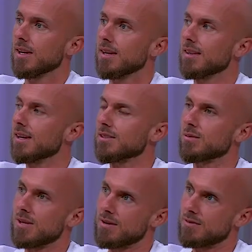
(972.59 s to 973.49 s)
that's what
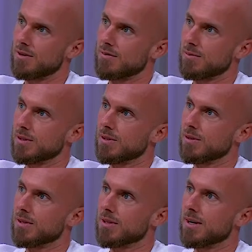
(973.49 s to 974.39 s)
I felt from the Lord
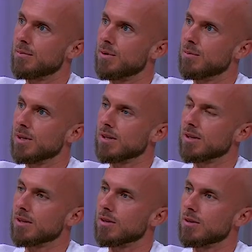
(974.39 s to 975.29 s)
in that moment.
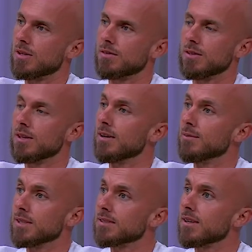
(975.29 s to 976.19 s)
Lord, if you love me,
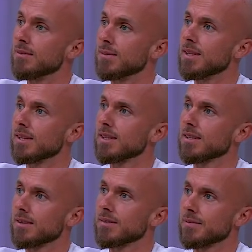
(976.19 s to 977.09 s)
save me.
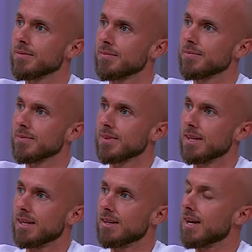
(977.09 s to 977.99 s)

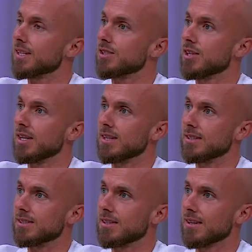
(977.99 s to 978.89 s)
And that
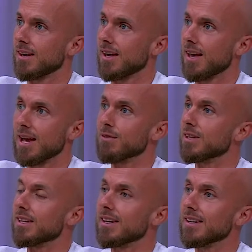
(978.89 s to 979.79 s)
changed
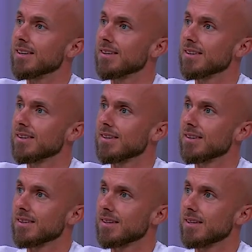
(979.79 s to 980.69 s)
everything.
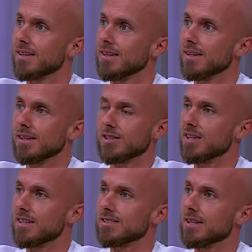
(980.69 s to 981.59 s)
It
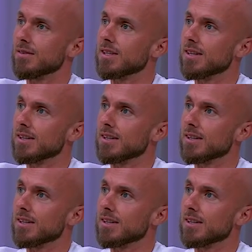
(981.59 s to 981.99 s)
changed everything.